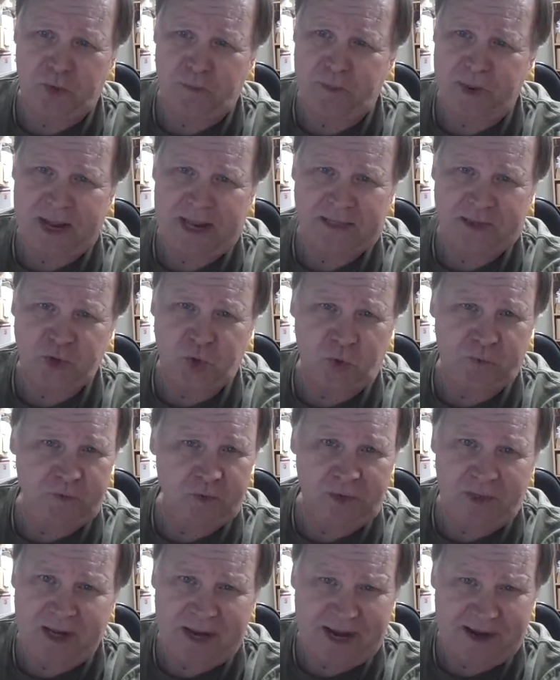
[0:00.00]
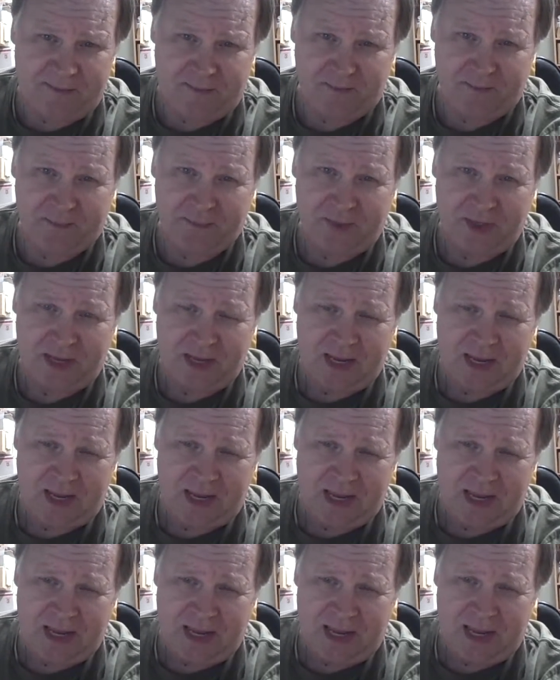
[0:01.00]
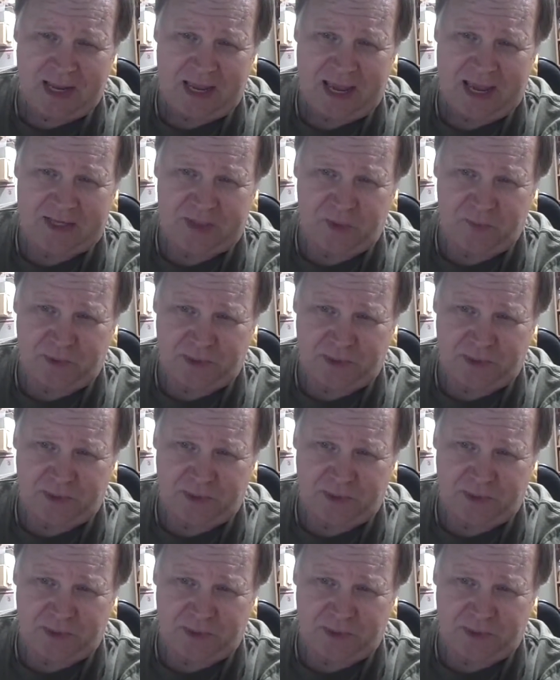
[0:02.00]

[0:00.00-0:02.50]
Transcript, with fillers: The Passover lamb had